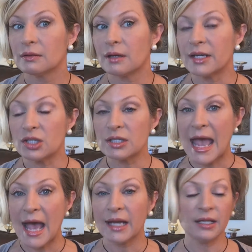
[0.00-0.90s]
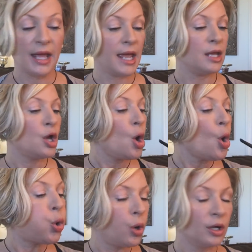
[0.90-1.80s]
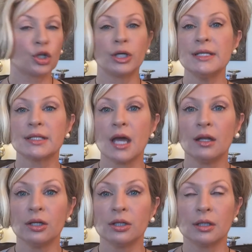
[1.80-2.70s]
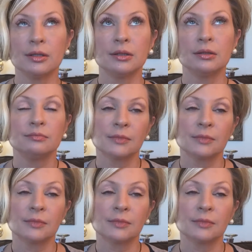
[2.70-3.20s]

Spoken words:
I just added a crease color,